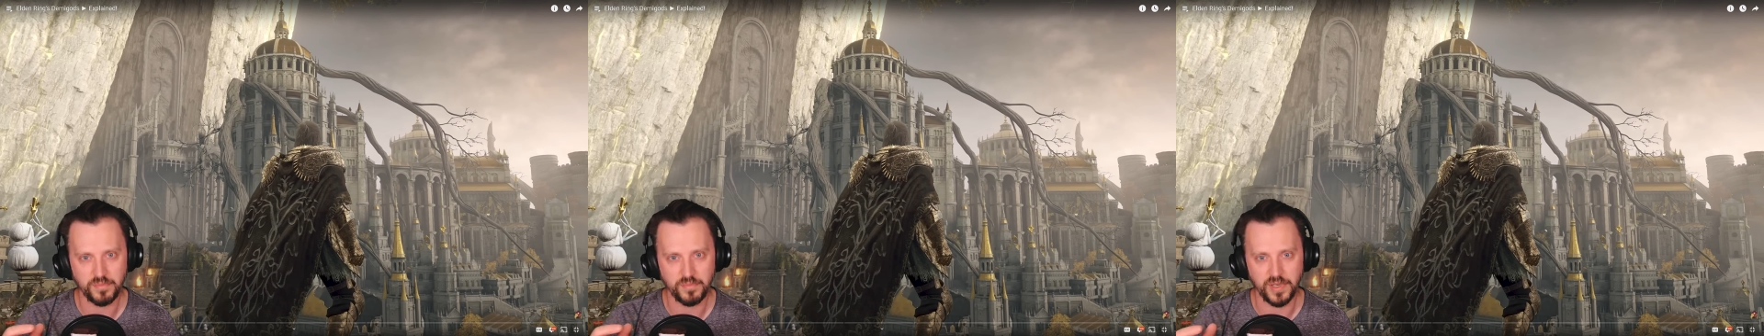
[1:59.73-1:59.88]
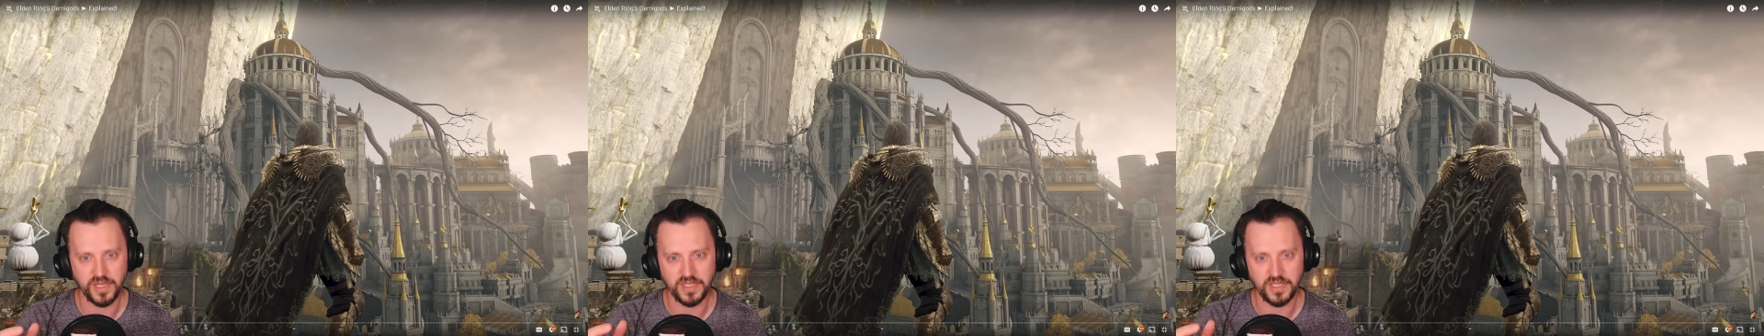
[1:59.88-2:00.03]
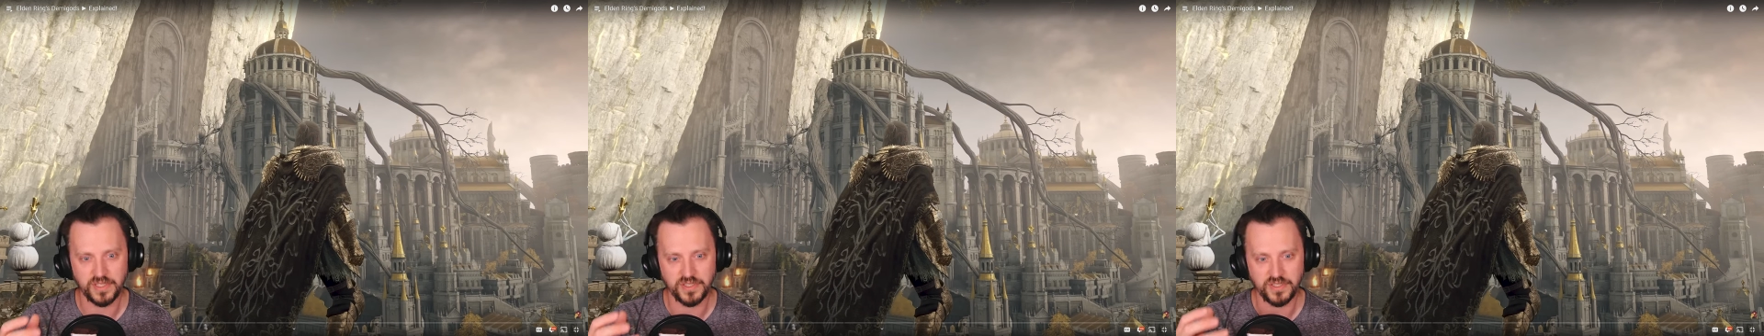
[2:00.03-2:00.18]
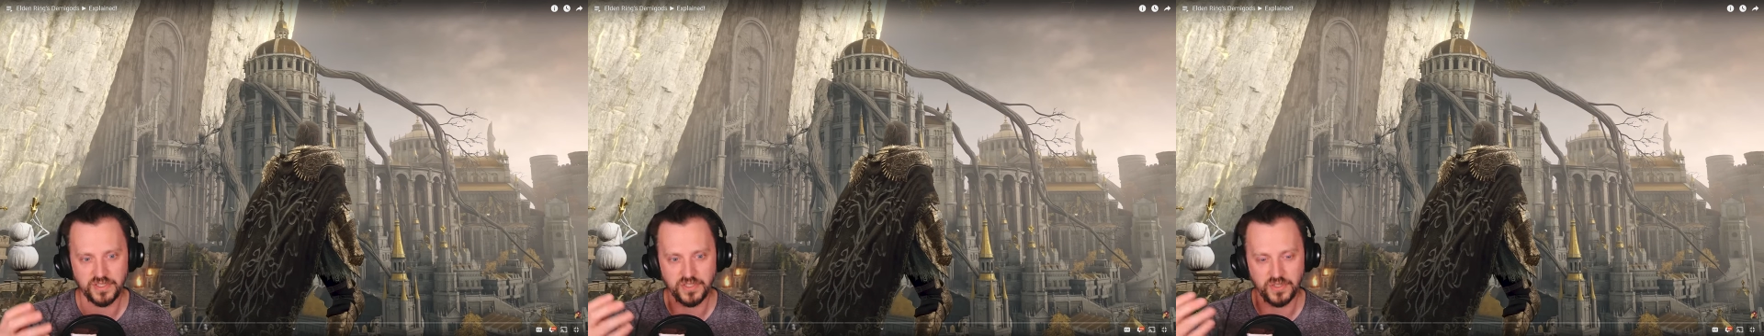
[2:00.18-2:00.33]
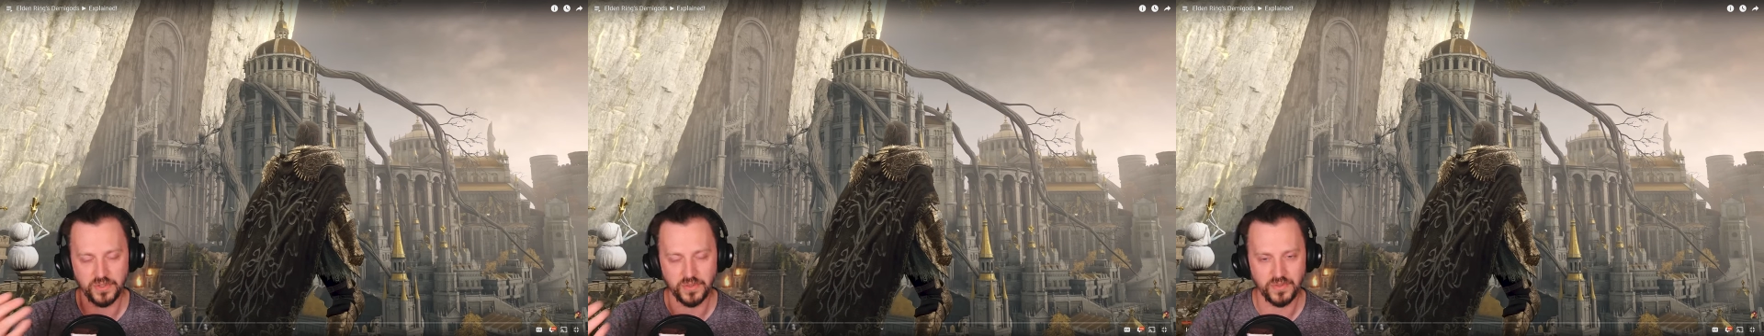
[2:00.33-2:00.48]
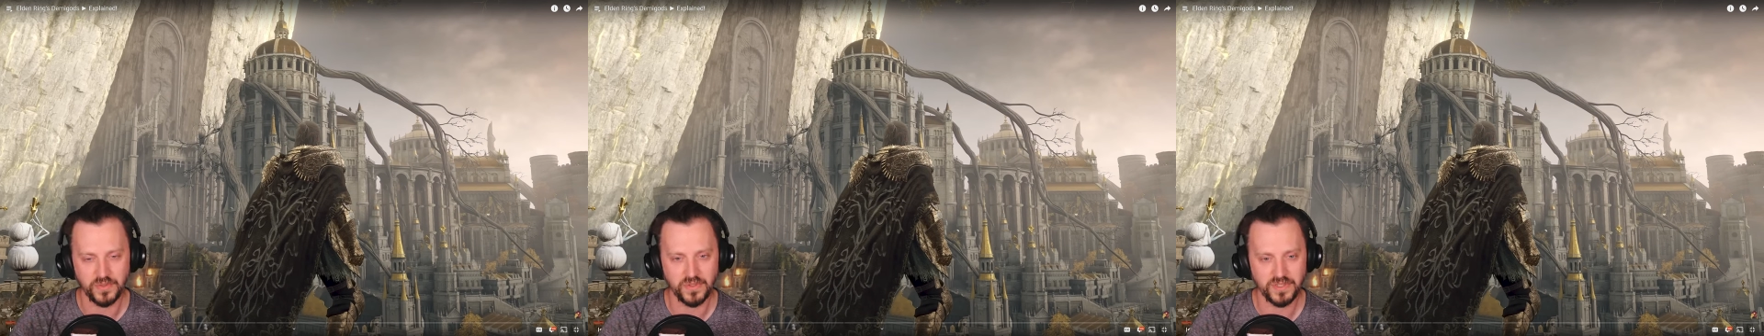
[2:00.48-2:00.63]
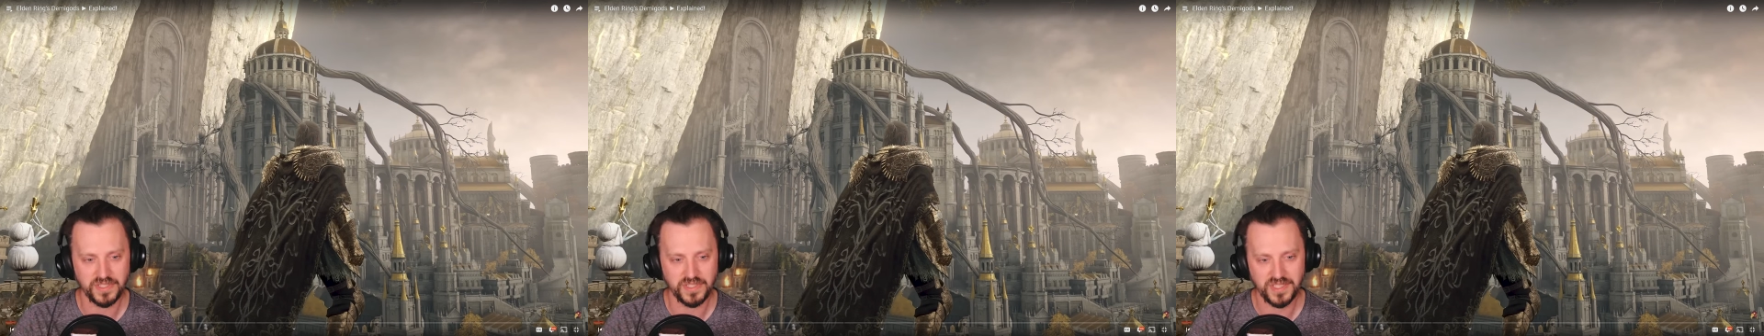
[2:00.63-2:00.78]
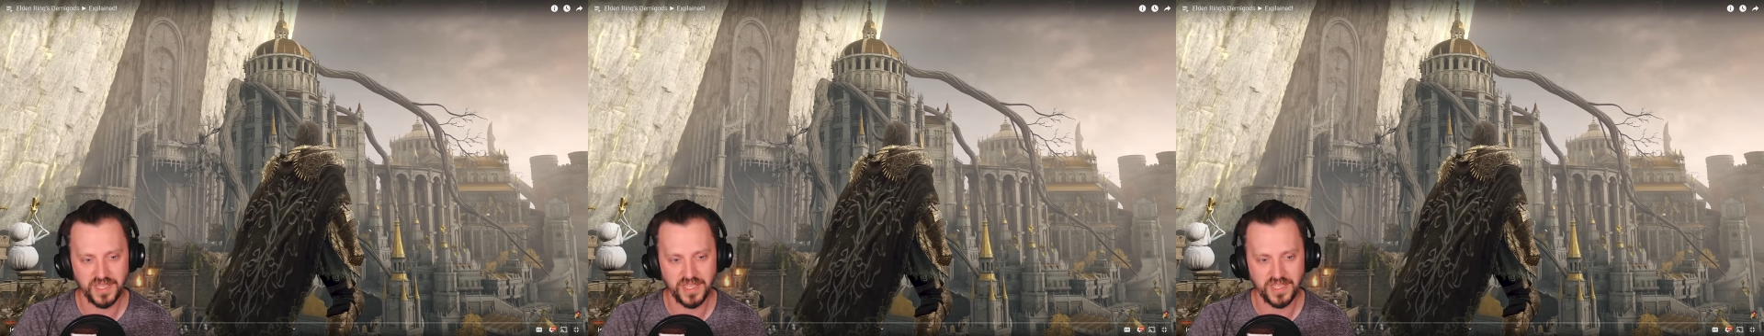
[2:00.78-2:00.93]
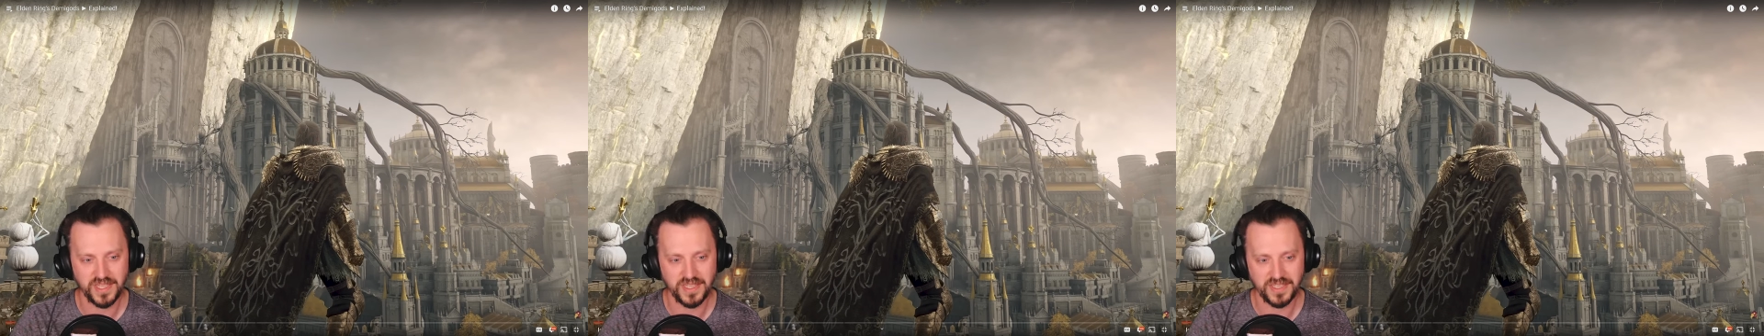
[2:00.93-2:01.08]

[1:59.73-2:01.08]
but his soul is like